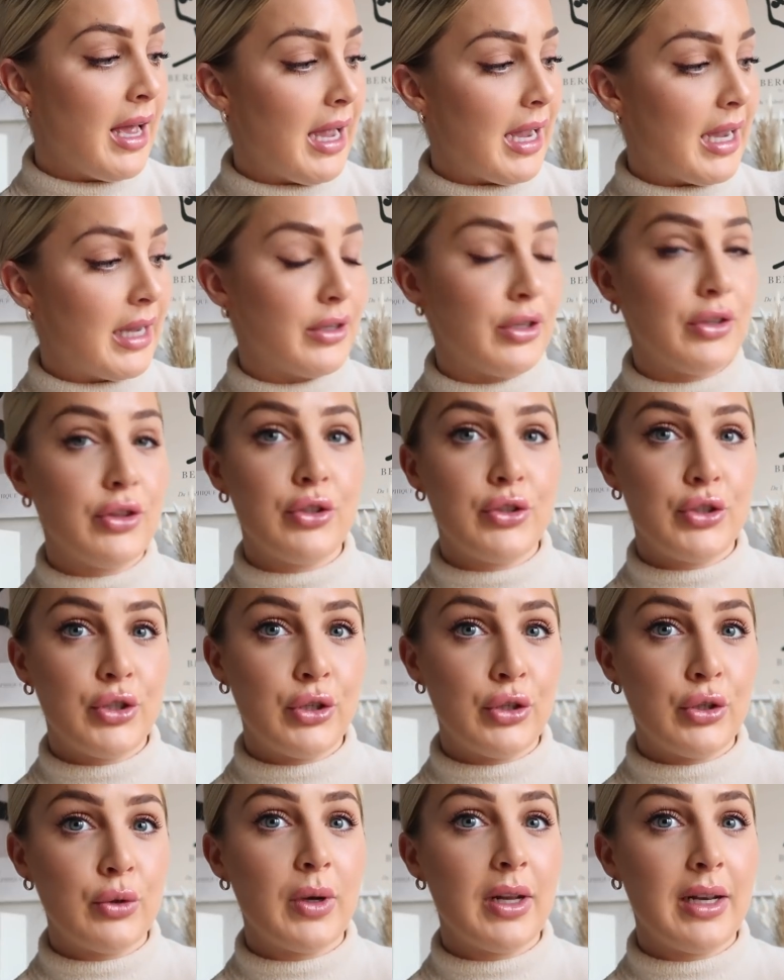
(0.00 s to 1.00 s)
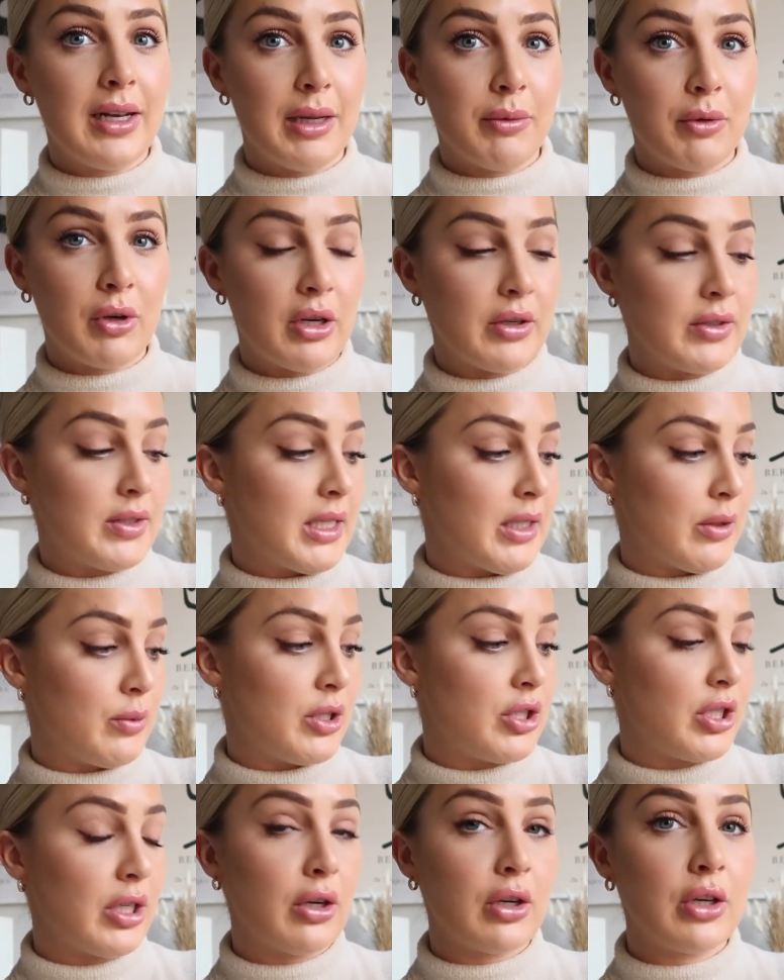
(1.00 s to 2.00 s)
and the two lip glosses,
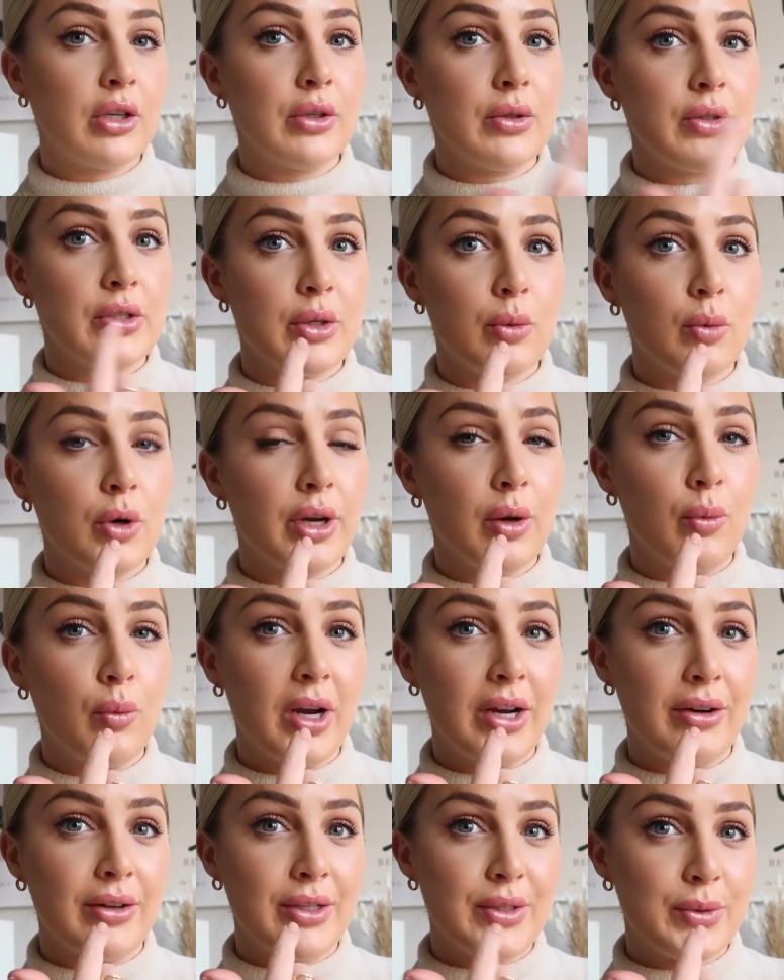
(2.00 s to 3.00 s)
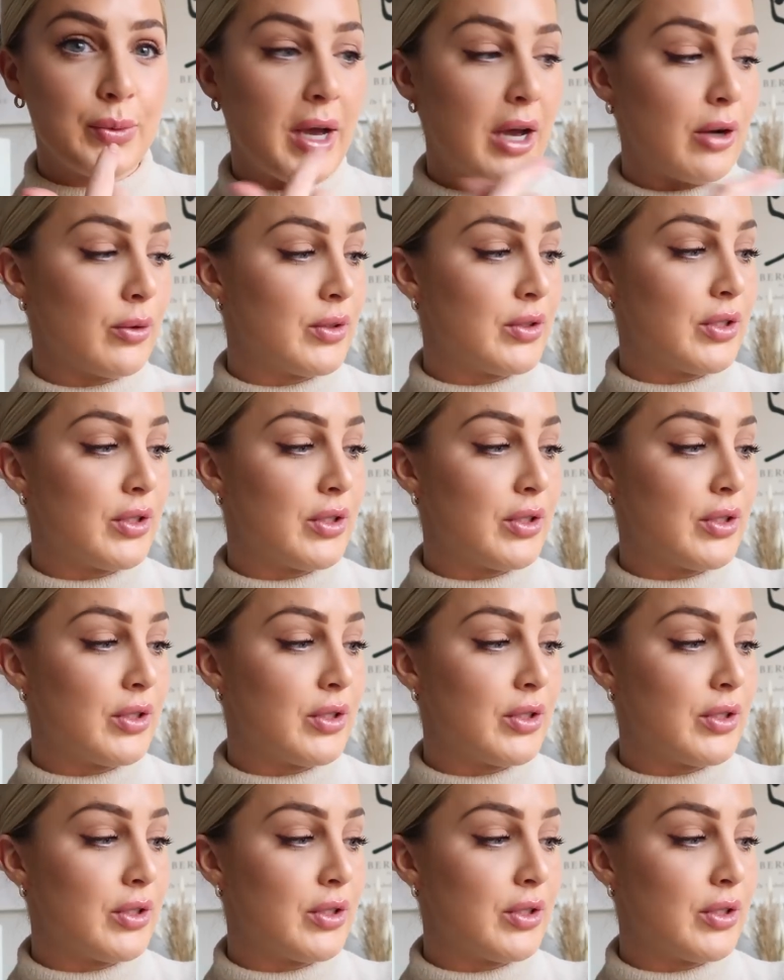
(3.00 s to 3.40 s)
which includes the one I'm wearing as well.